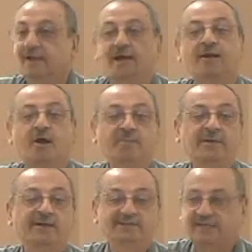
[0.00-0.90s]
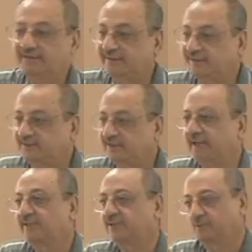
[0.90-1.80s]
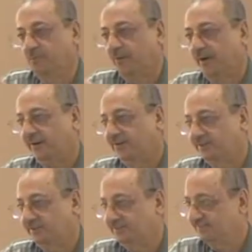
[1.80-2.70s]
A nominal sentence has two parts.